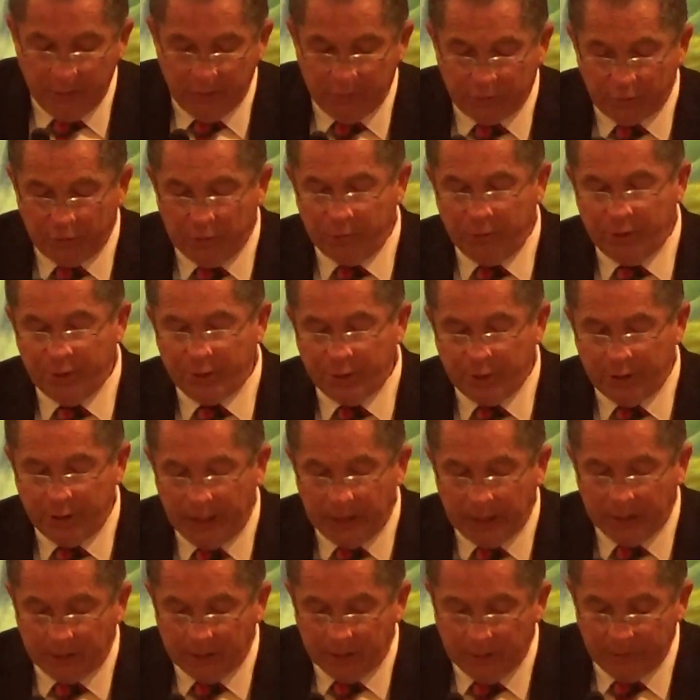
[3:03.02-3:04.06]
Through
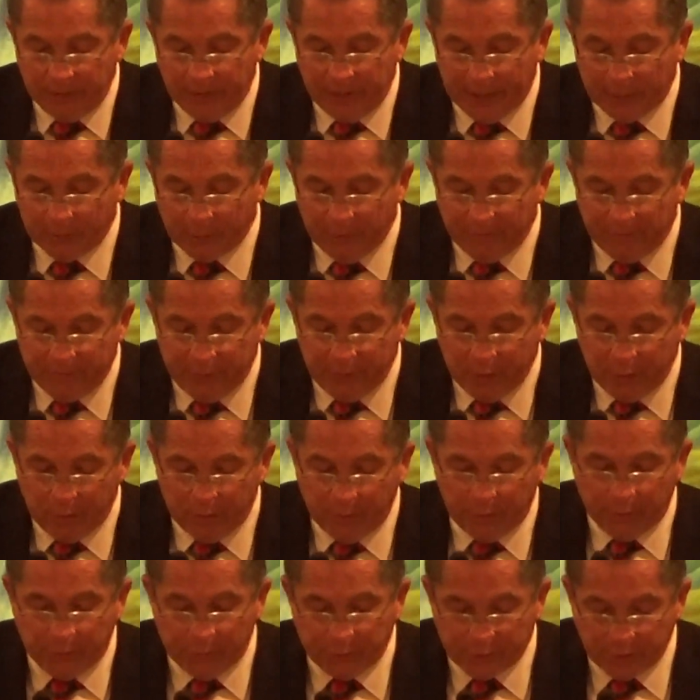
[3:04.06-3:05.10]
deceit they
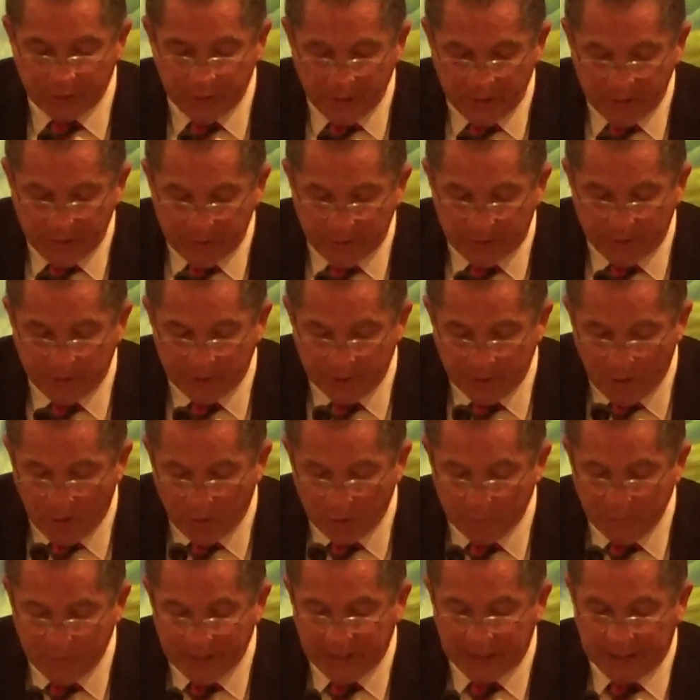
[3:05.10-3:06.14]
refuse to
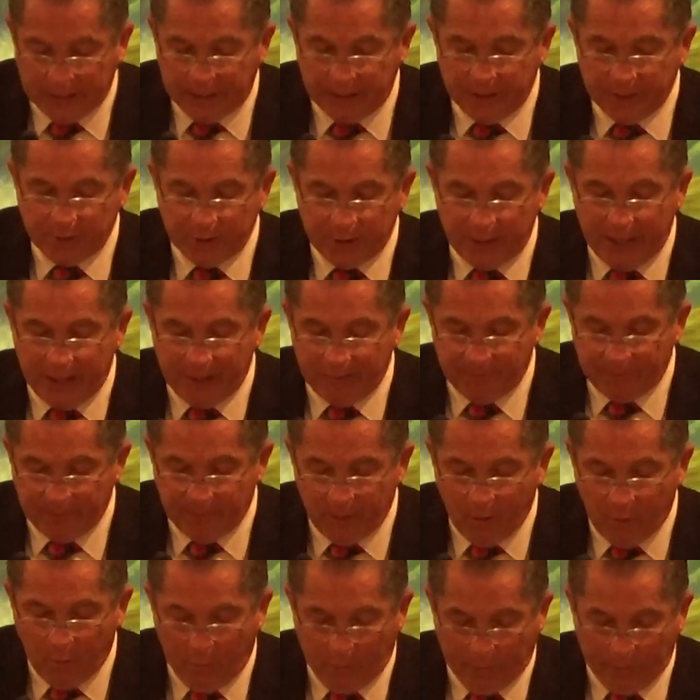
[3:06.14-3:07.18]
know me, saith the
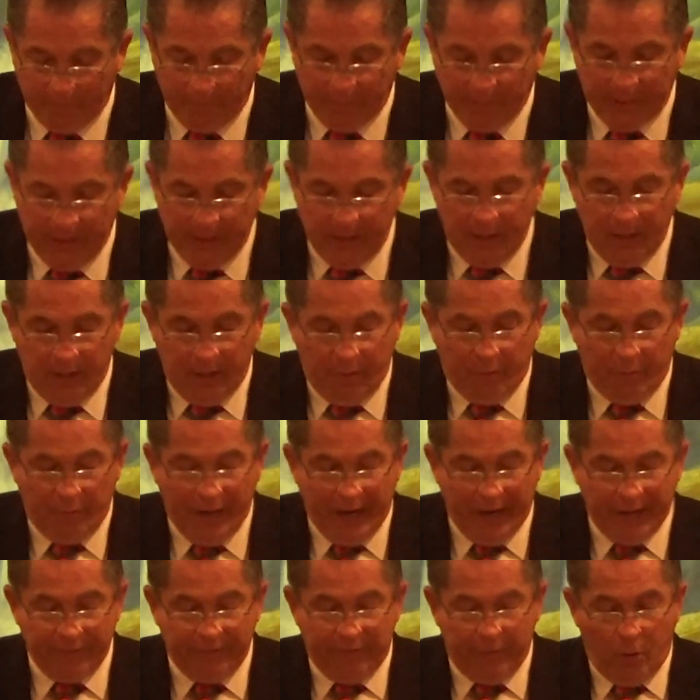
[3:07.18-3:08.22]
Lord.
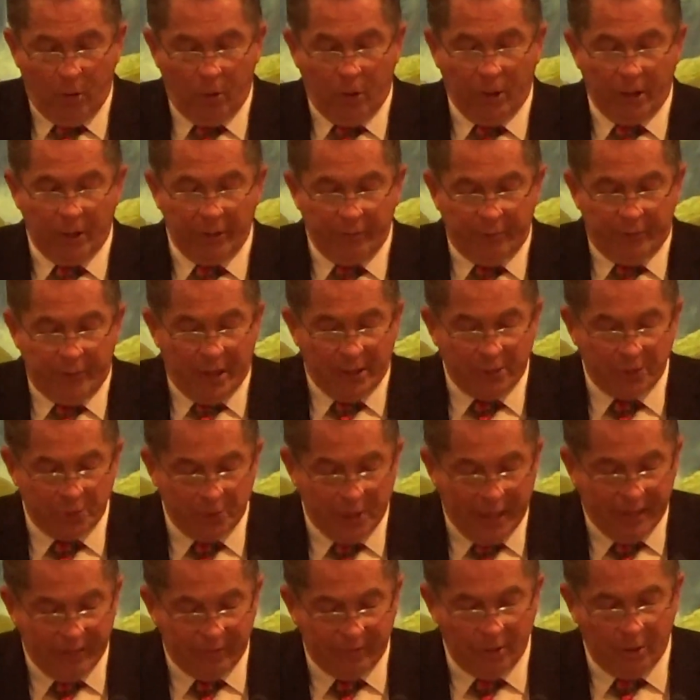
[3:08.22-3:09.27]
Therefore, thus
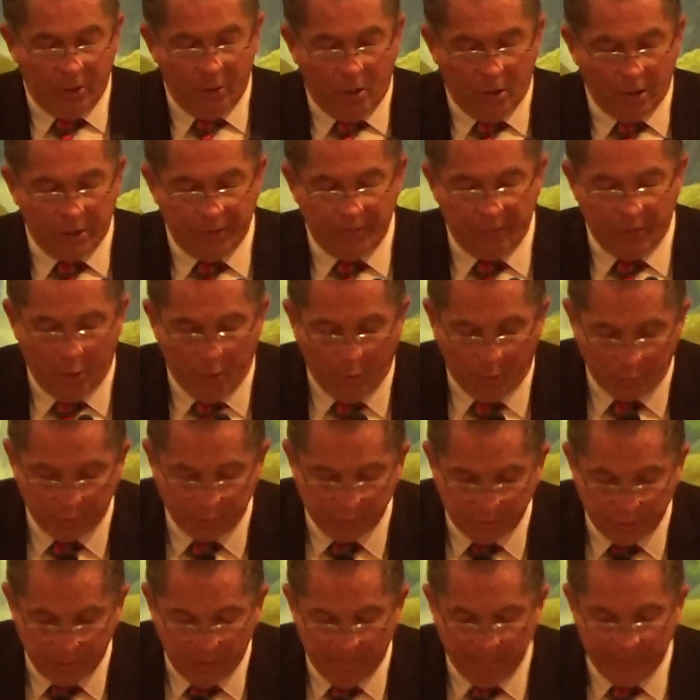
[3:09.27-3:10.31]
saith the Lord of
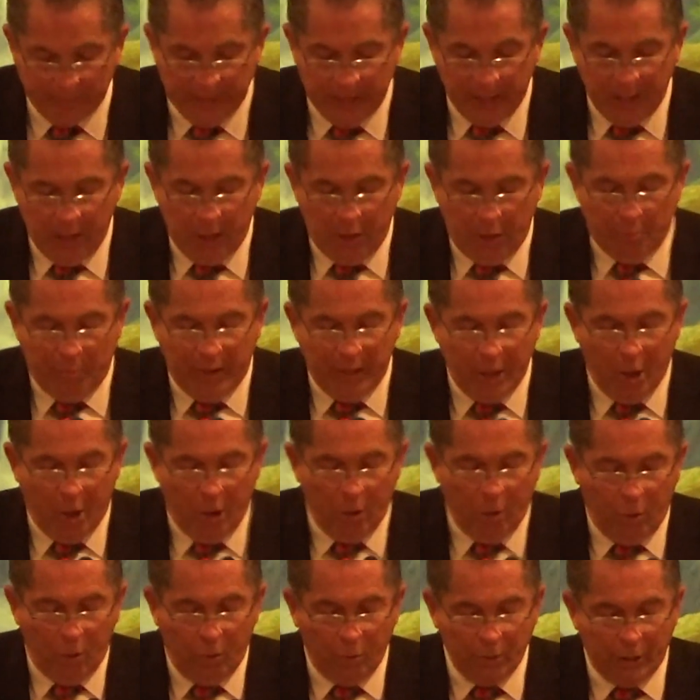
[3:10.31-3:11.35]
hosts,
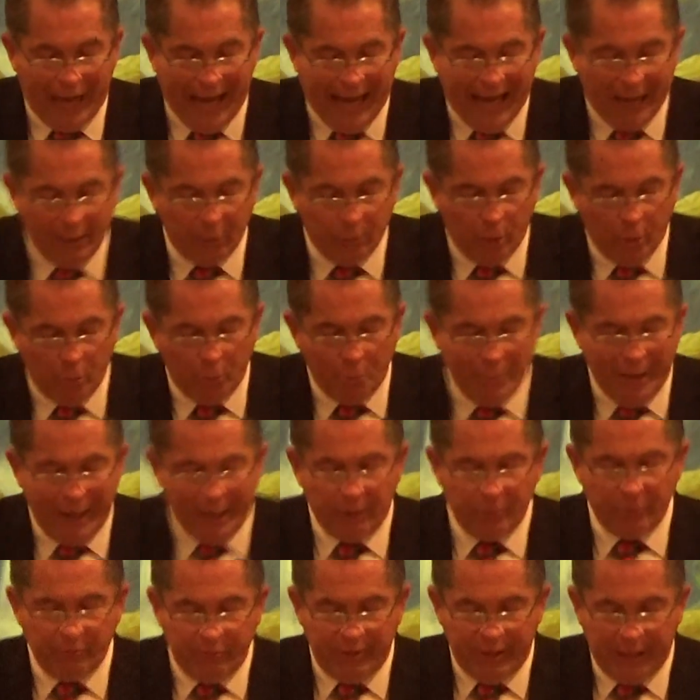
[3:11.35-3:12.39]
Behold, I will
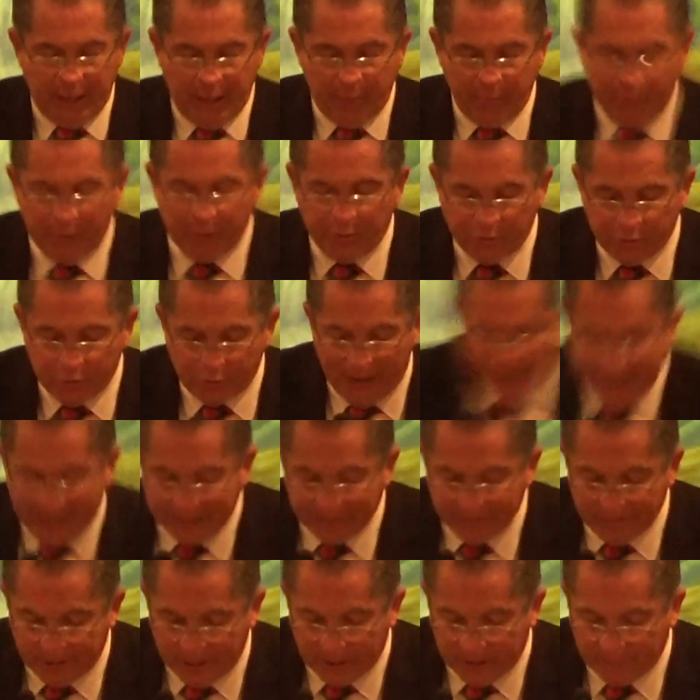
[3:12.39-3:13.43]
melt them and
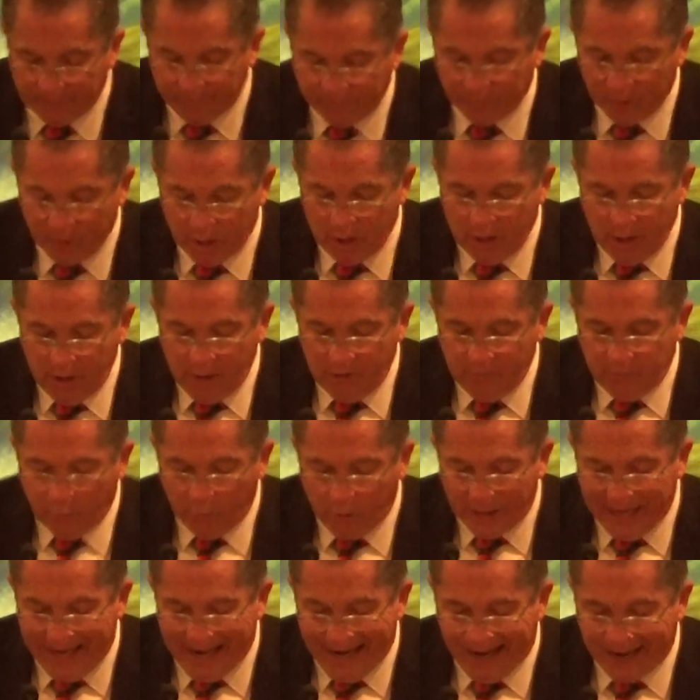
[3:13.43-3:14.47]
try them,
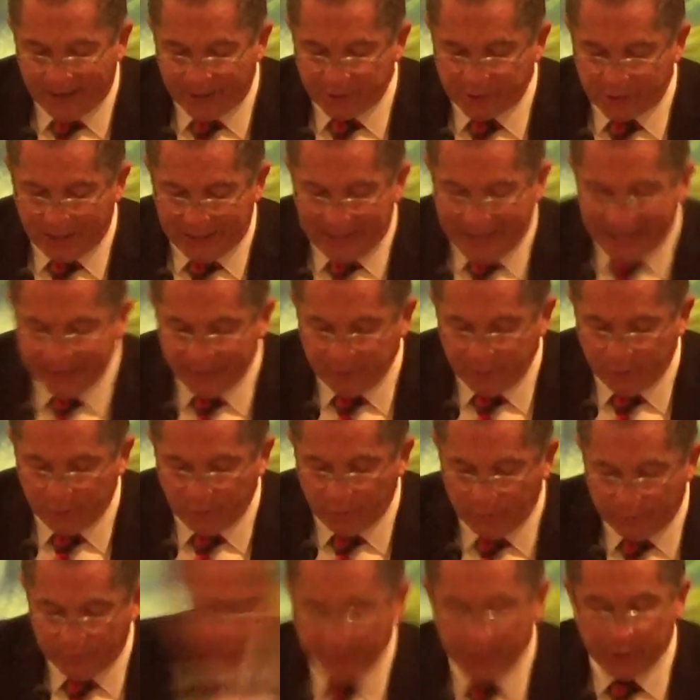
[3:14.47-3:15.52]
for how shall I
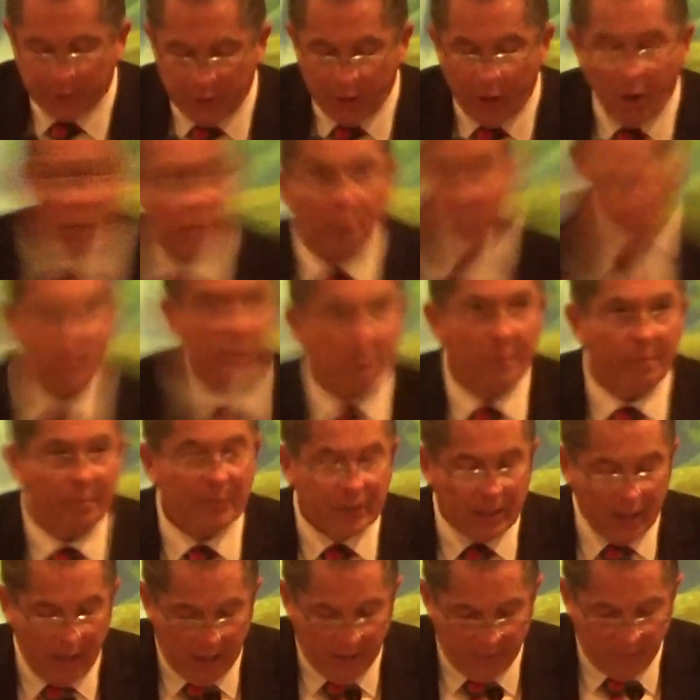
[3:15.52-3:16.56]
do for the daughter
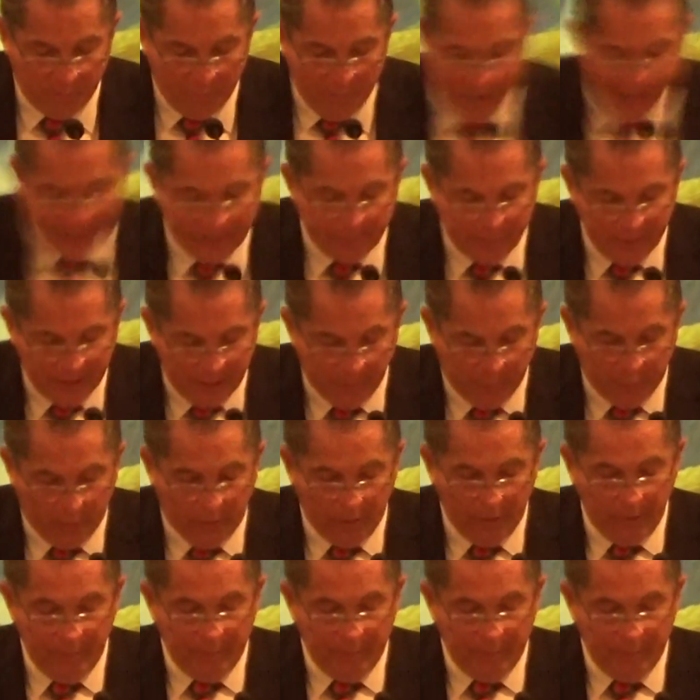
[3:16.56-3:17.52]
of my people?